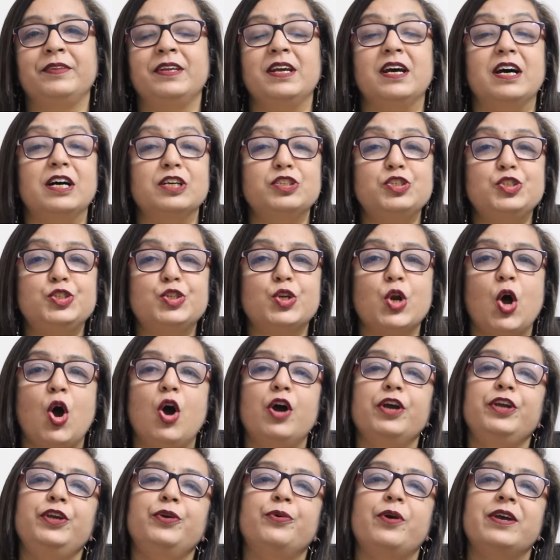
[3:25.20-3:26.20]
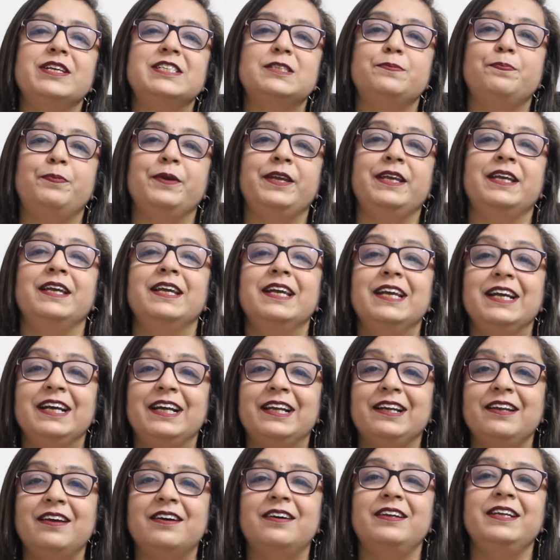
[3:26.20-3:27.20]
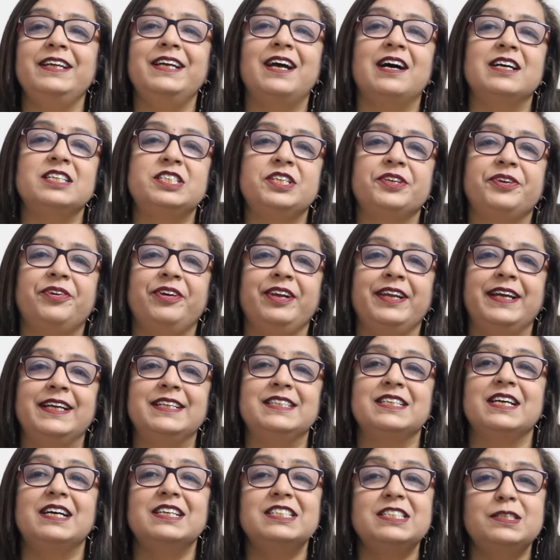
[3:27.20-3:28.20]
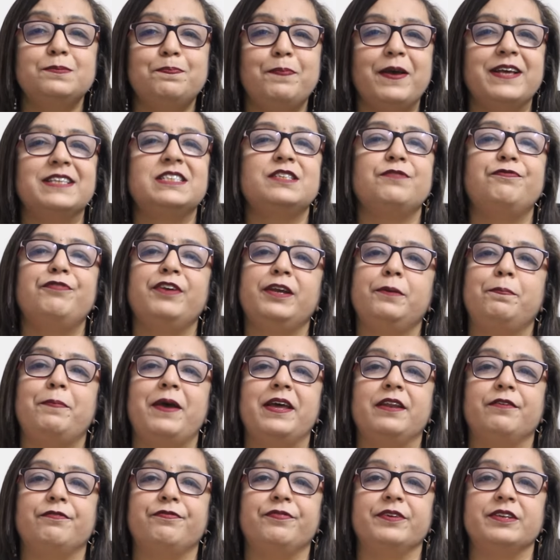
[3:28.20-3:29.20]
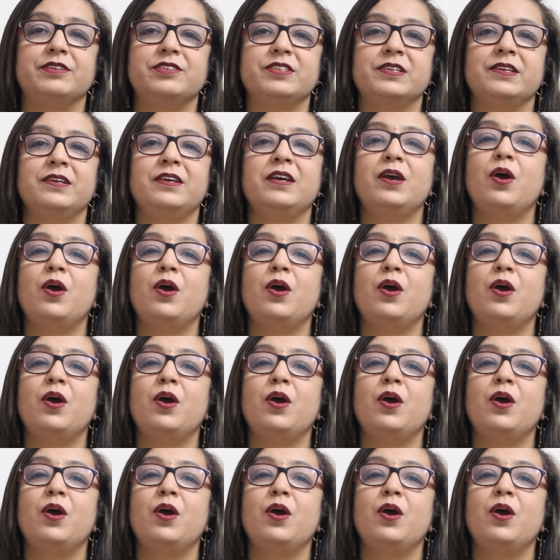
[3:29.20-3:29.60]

A strong USP clearly articulates a specific benefit,